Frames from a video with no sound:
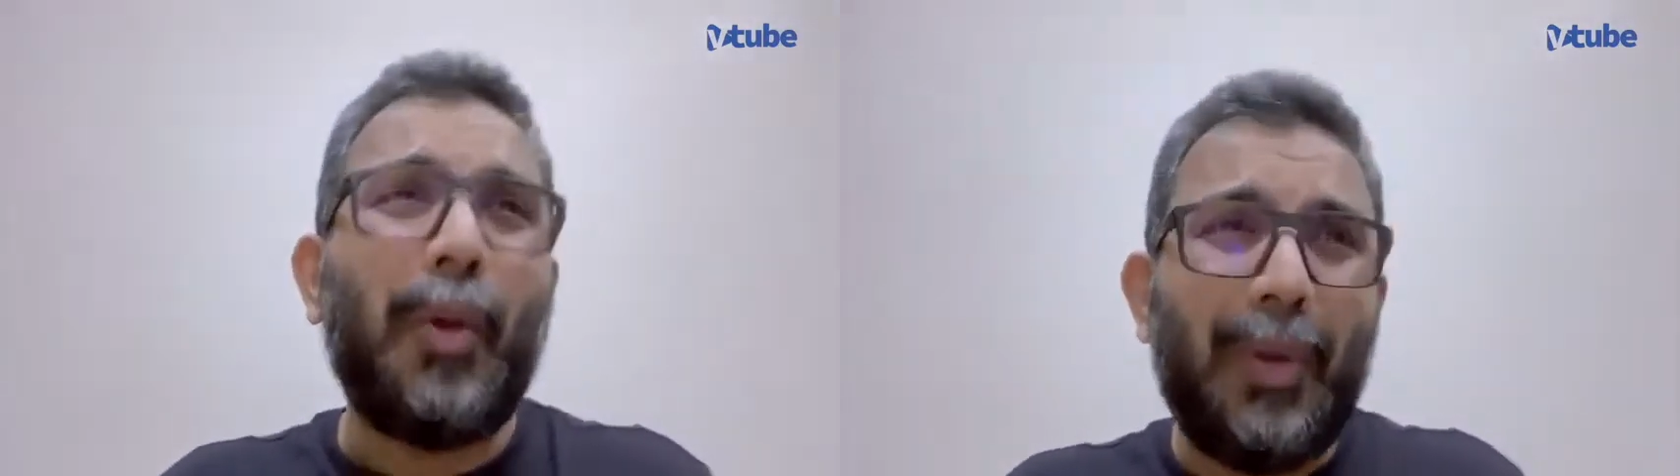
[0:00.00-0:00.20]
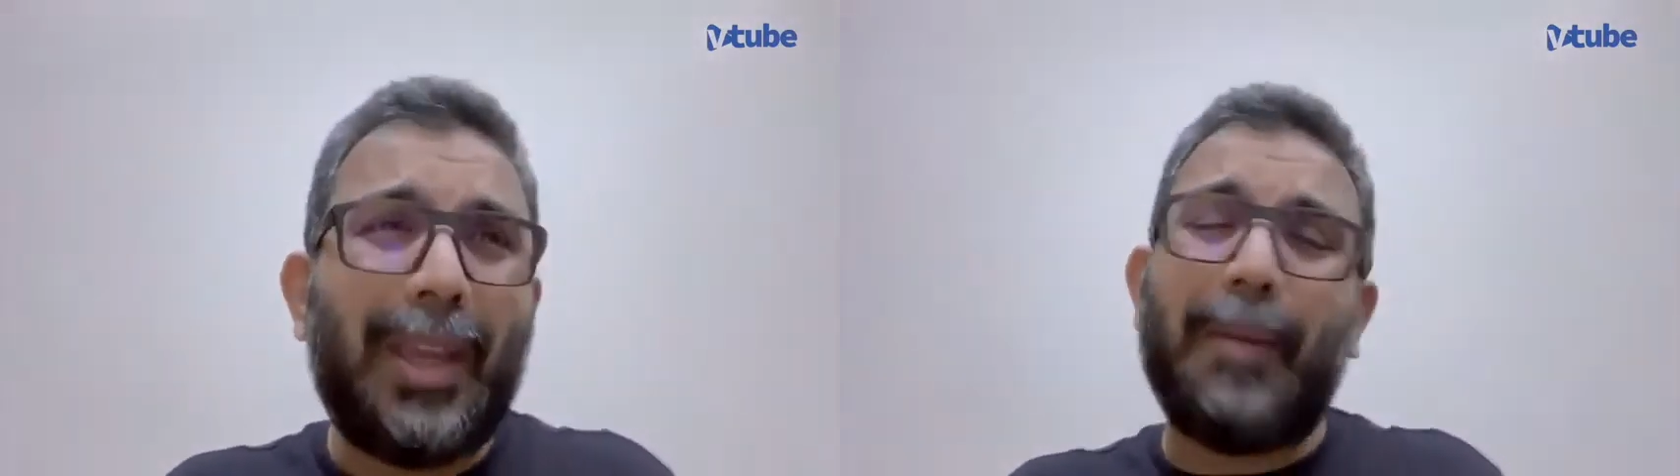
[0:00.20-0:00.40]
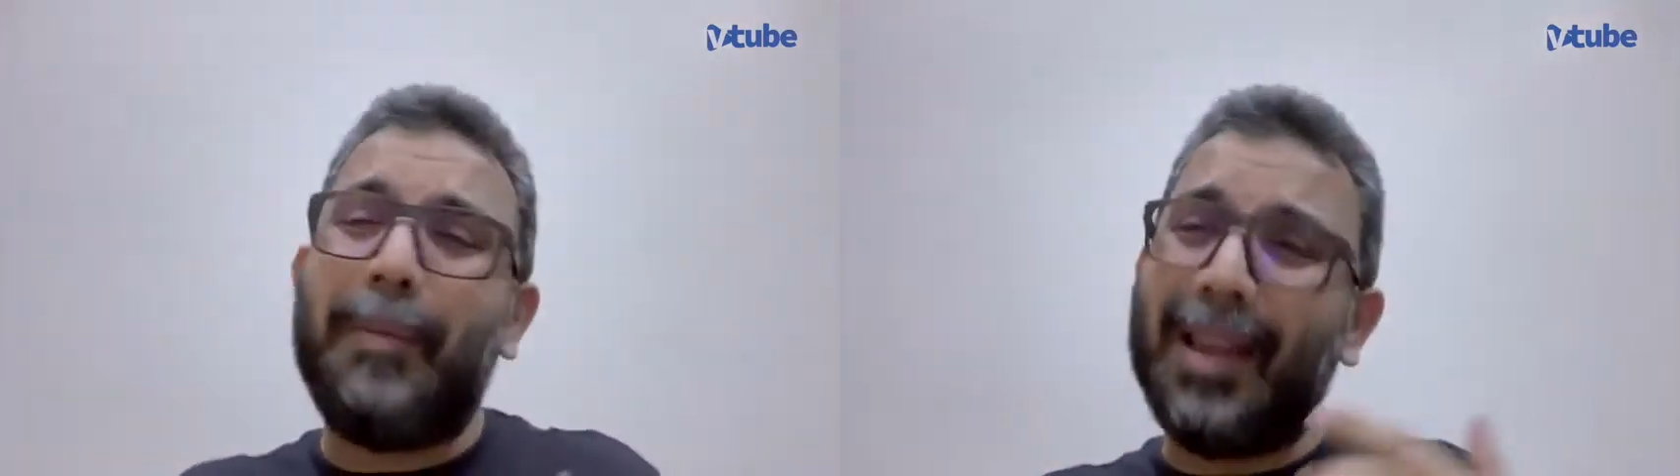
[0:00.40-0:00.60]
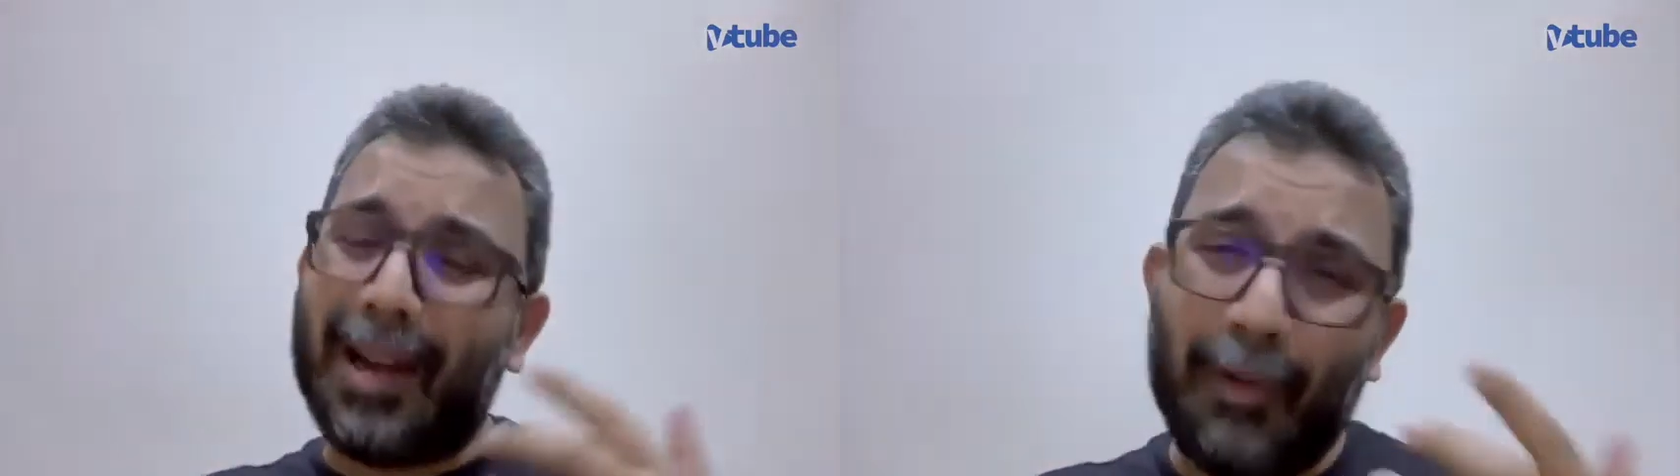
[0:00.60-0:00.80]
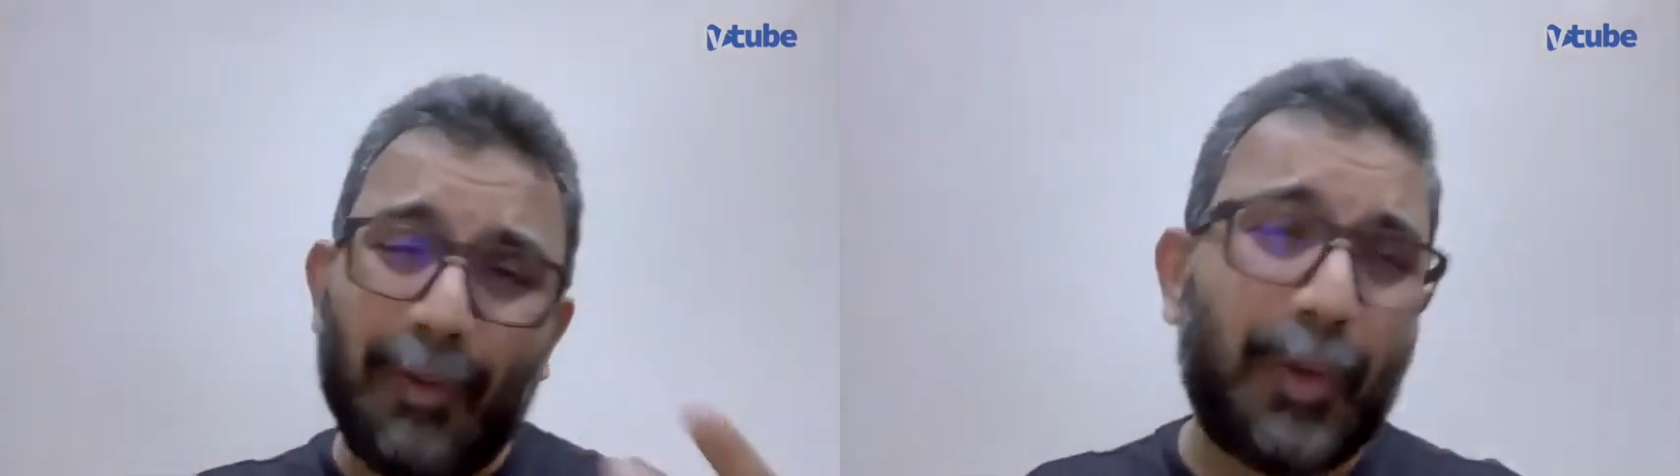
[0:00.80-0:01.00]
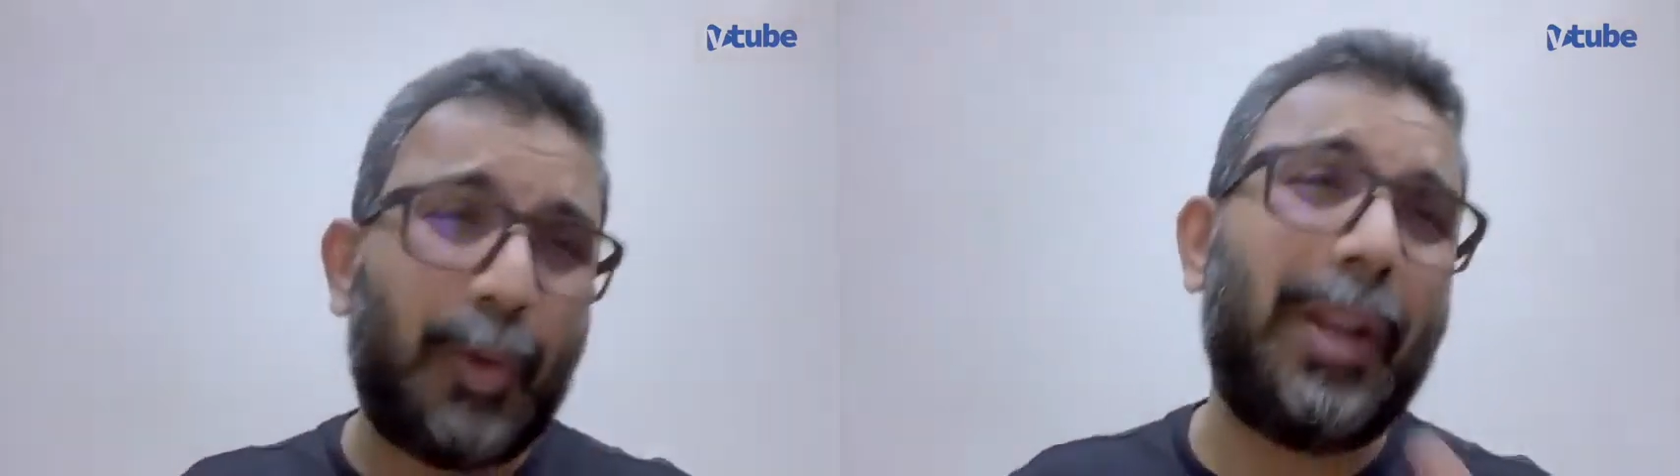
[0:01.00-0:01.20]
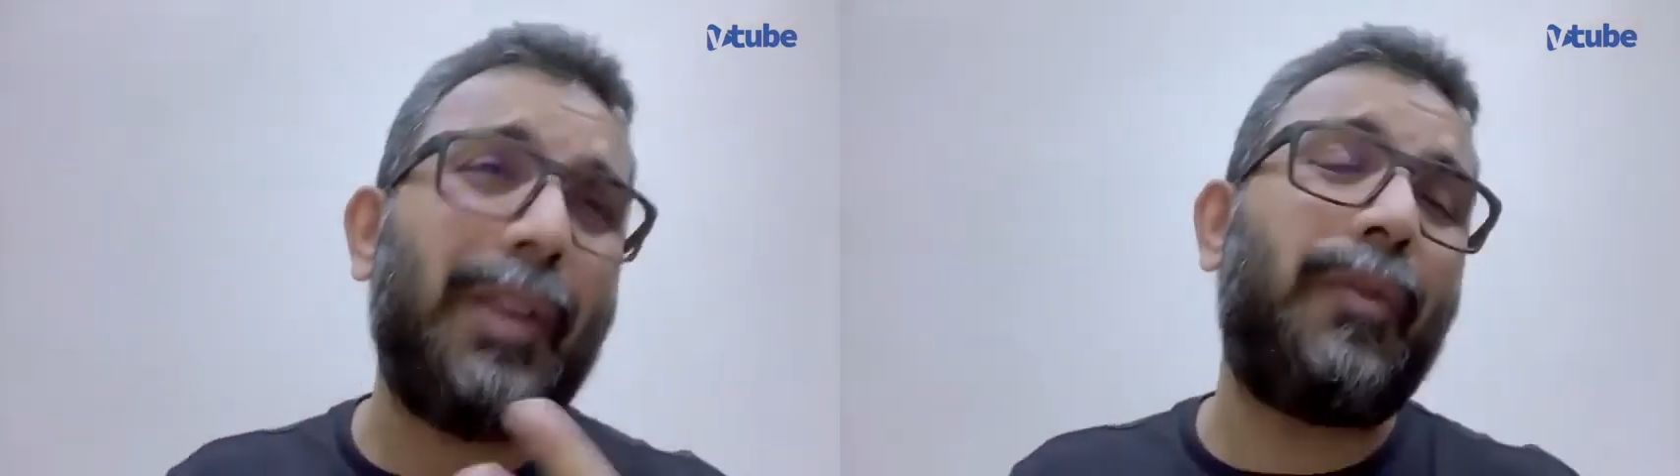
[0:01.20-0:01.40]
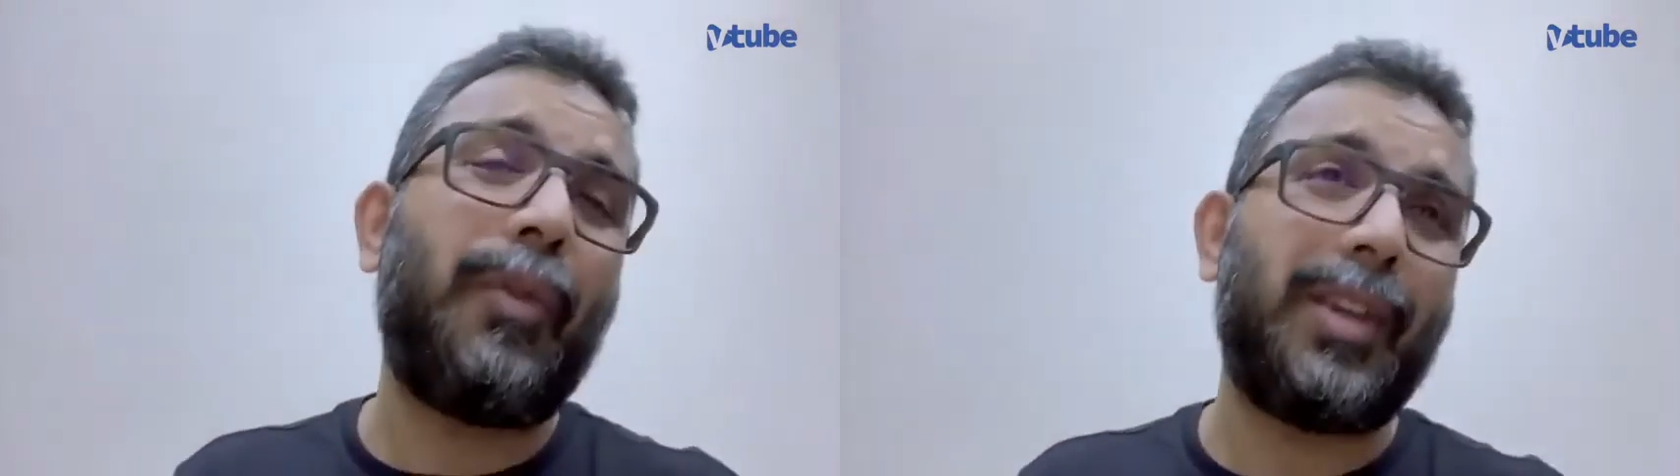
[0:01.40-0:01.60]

we can be around for 24